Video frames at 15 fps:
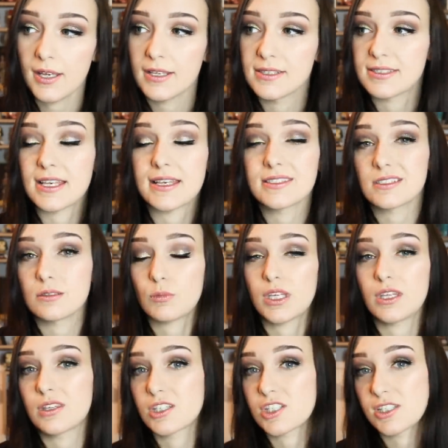says to me
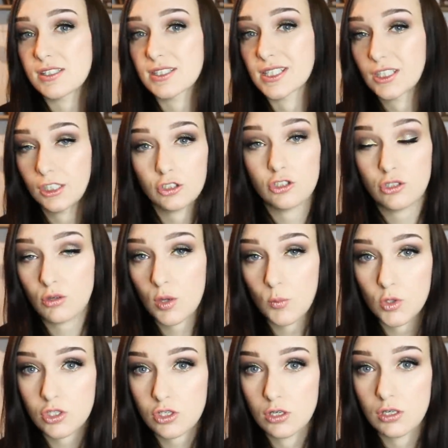that she's a little too
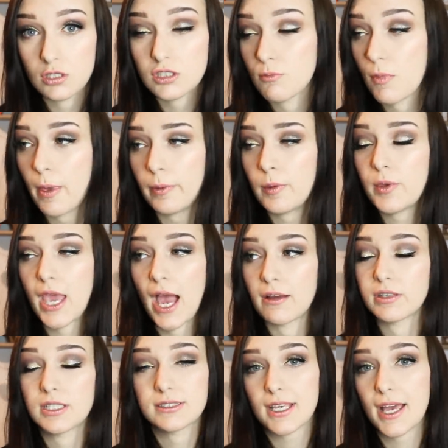immature to maybe be
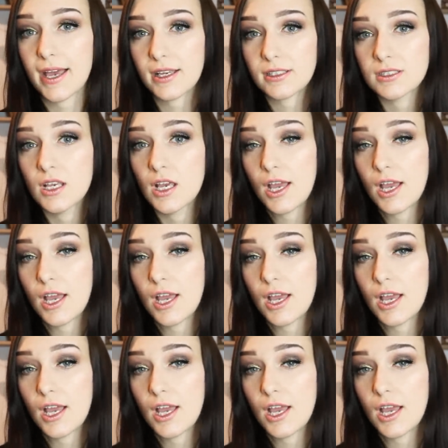having sex,